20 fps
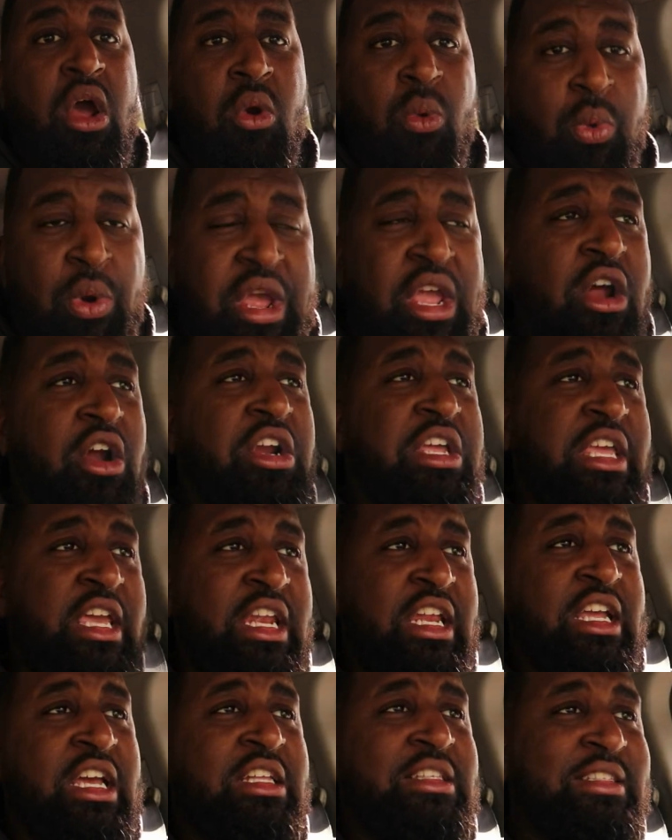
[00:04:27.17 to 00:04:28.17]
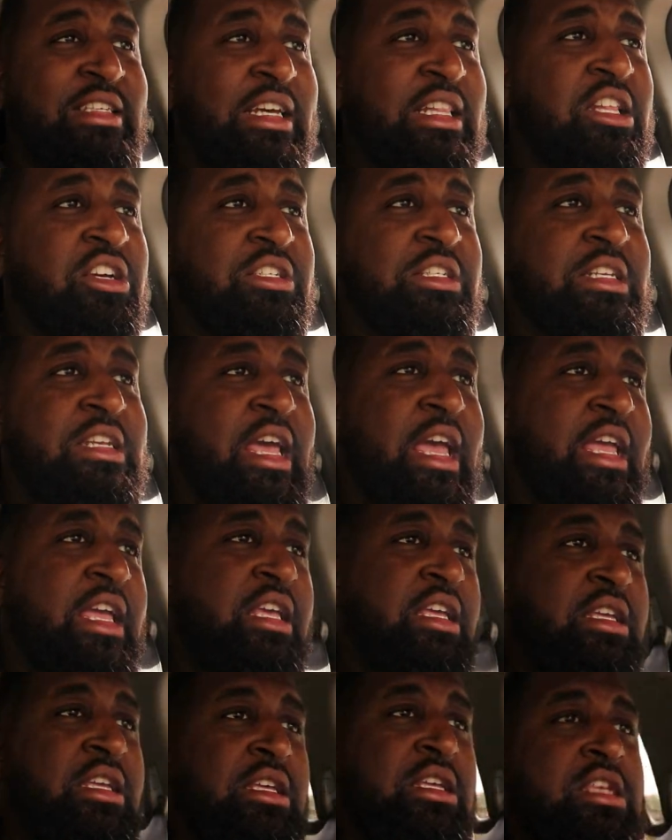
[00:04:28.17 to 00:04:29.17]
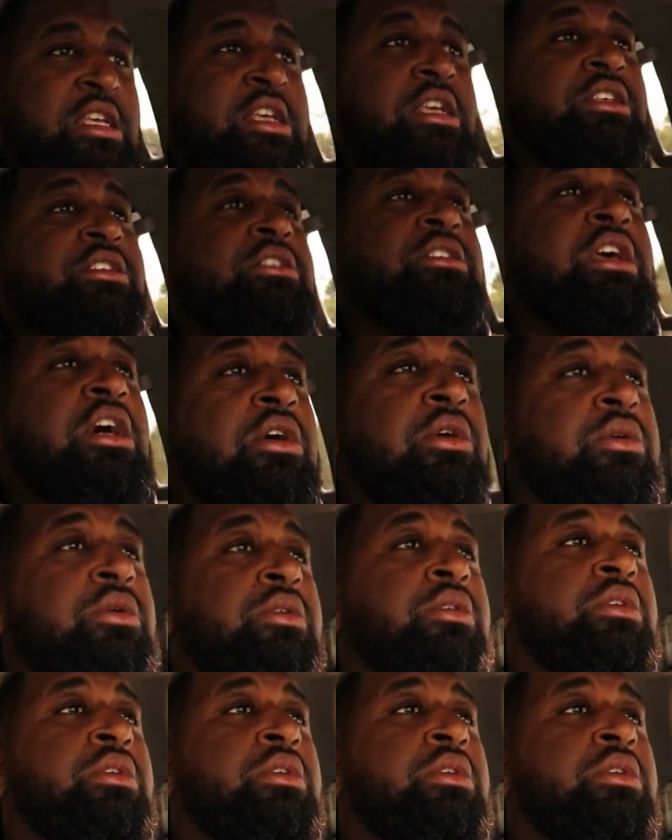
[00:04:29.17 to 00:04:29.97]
we are getting a tiller today. So,